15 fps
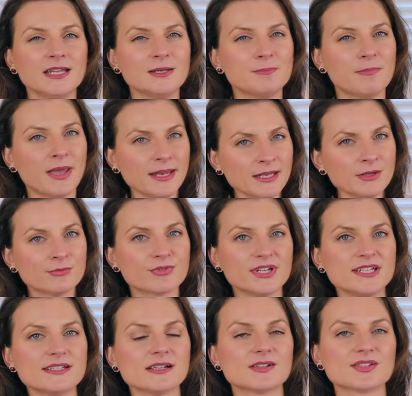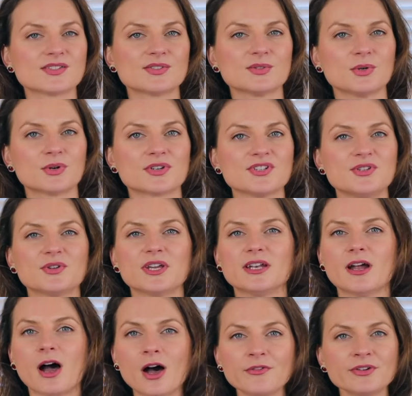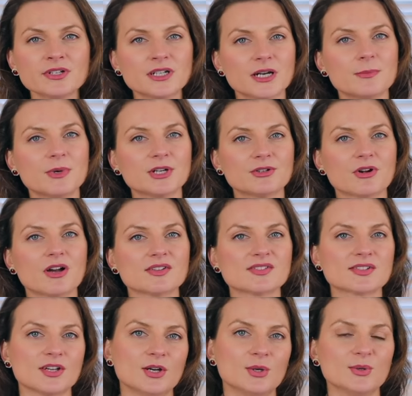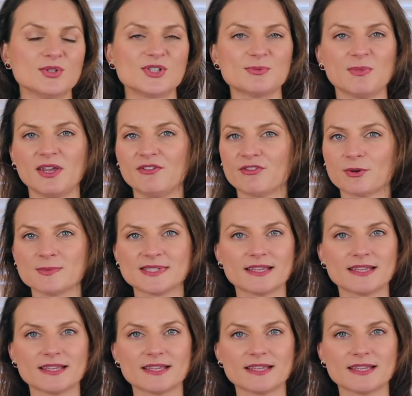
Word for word: In many retail stores, you can often come across coats made from